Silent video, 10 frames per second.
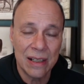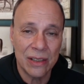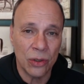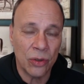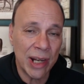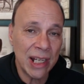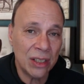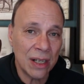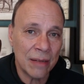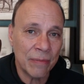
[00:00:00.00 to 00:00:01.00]
So great
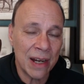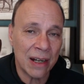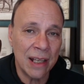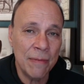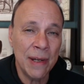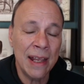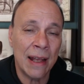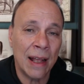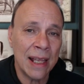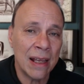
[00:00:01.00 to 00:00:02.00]
job there. Keep
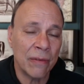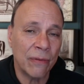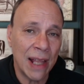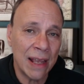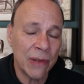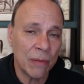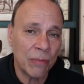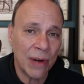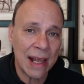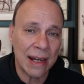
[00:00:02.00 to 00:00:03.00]
an eye on
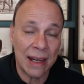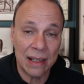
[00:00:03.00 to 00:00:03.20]
Flavien Prat.